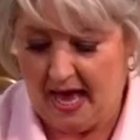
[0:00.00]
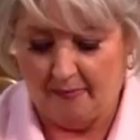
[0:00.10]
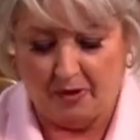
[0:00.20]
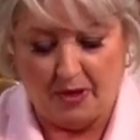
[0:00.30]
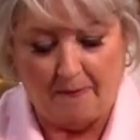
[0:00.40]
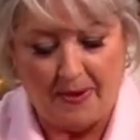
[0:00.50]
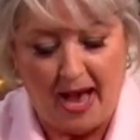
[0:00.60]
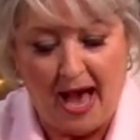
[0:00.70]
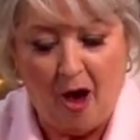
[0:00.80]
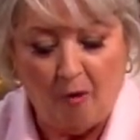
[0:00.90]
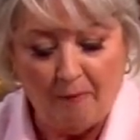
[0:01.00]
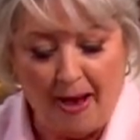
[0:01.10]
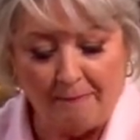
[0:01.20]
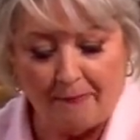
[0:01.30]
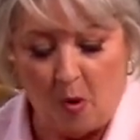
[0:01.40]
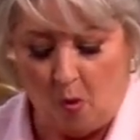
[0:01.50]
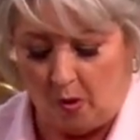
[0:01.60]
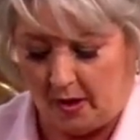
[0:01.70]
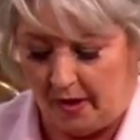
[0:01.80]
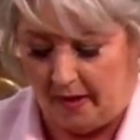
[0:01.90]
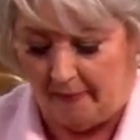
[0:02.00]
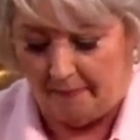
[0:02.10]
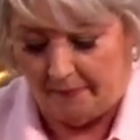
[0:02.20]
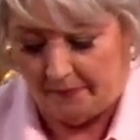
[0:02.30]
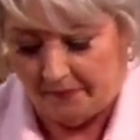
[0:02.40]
I'm gonna pile my pork up